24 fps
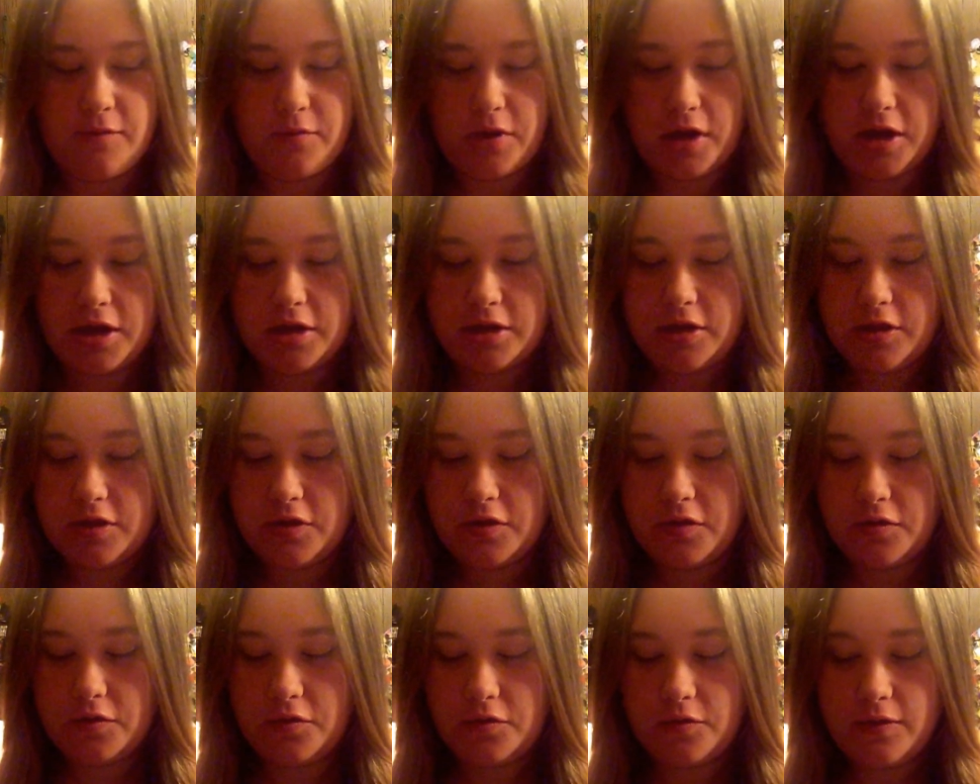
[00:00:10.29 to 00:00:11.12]
We're going to
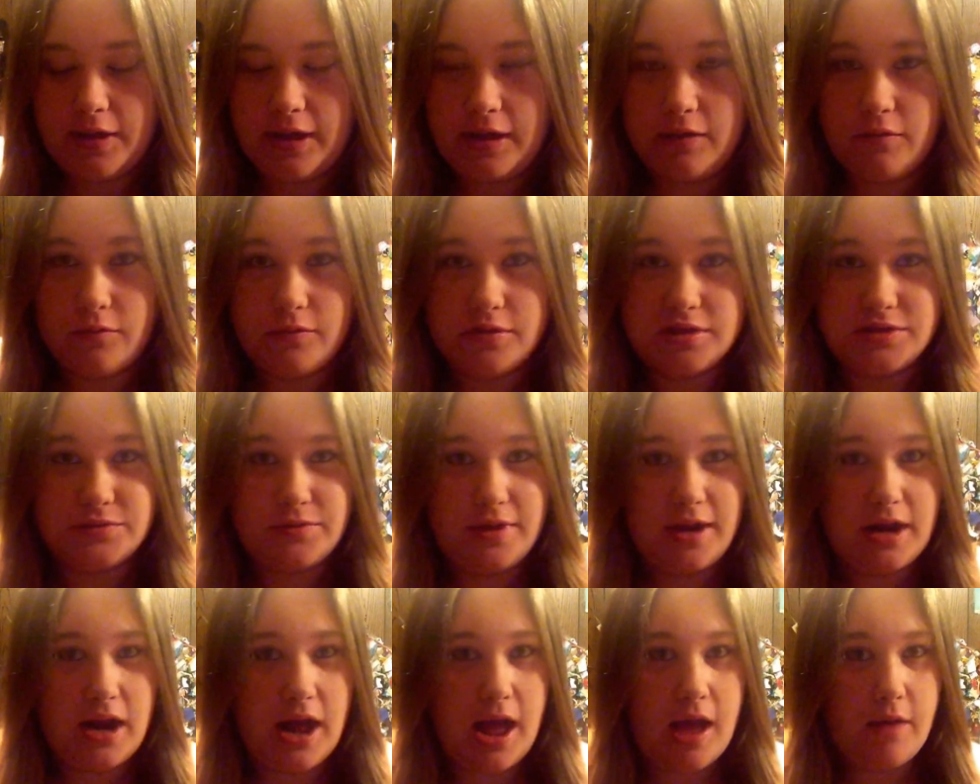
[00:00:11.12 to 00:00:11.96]
do, it was
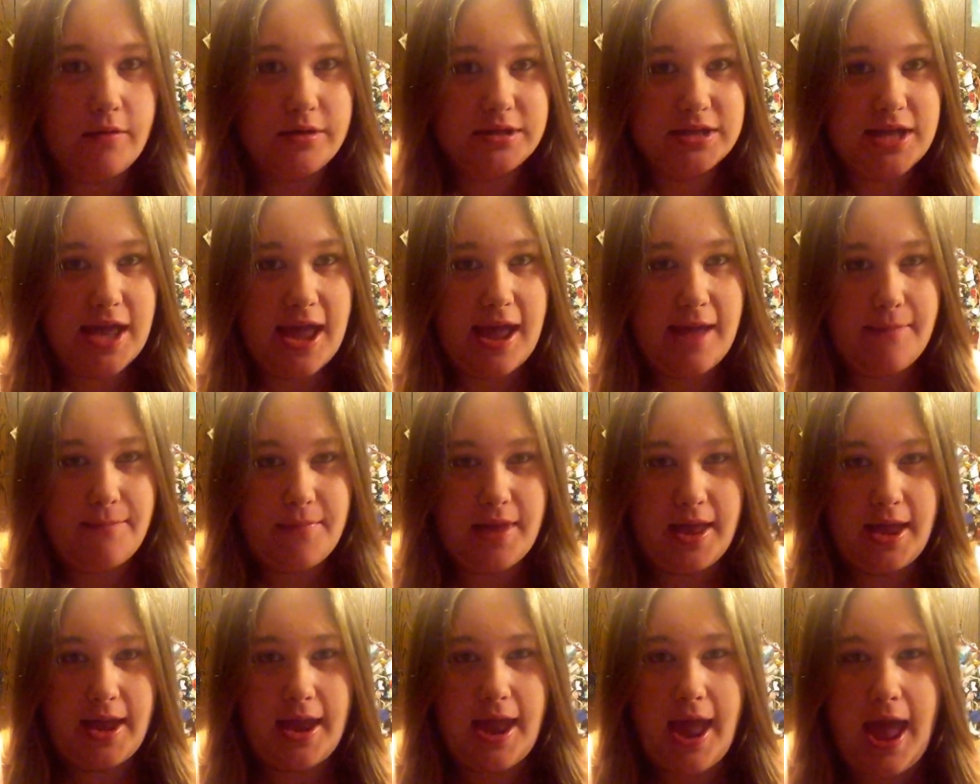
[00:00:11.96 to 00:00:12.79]
when I was
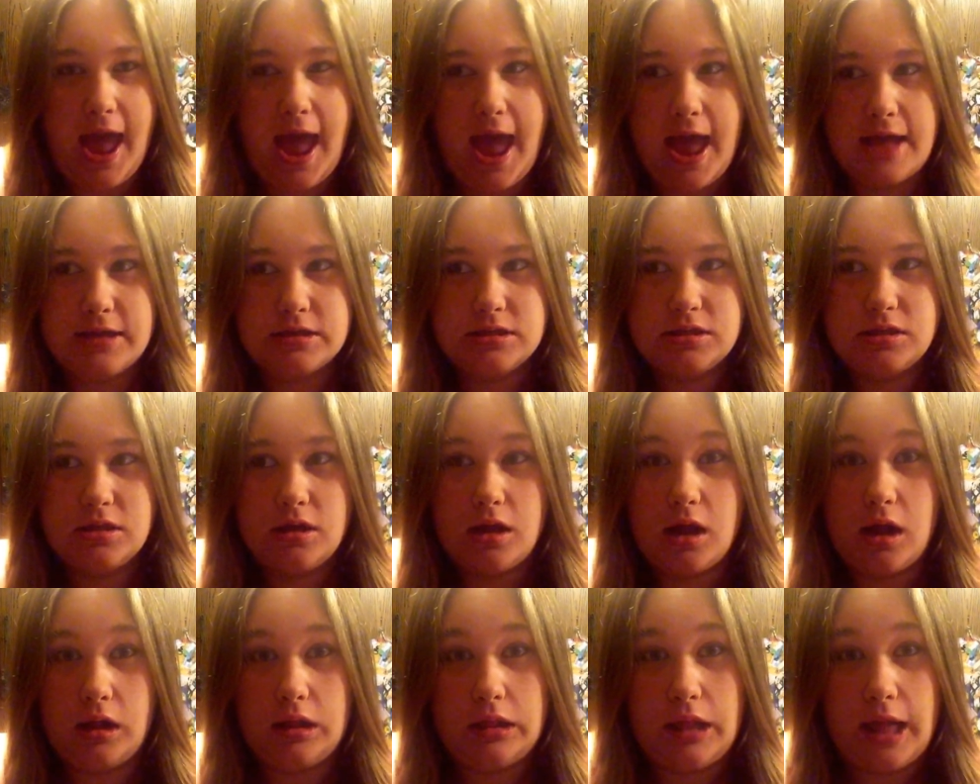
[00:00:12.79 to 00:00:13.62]
camping at
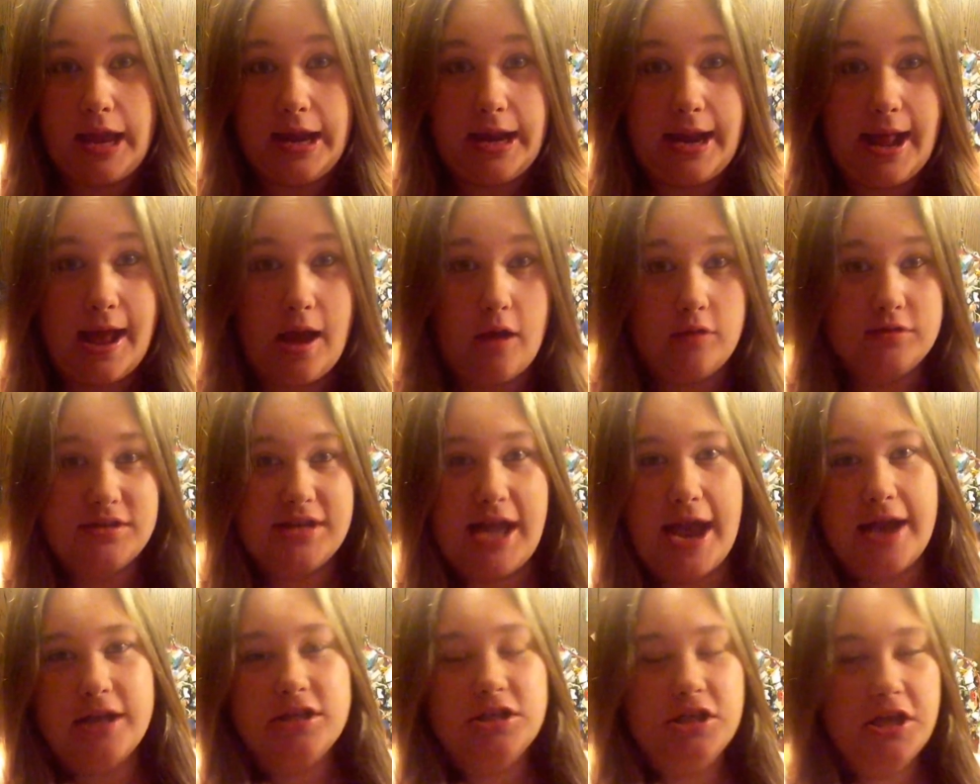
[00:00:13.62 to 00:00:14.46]
a lighthouse
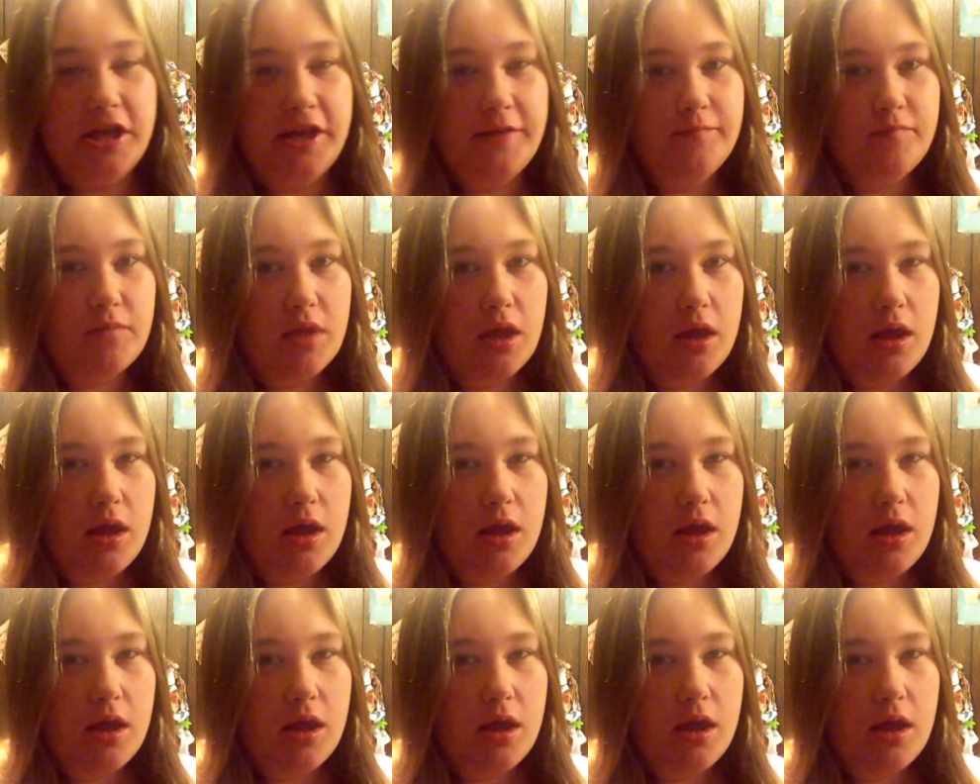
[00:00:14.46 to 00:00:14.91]
actually.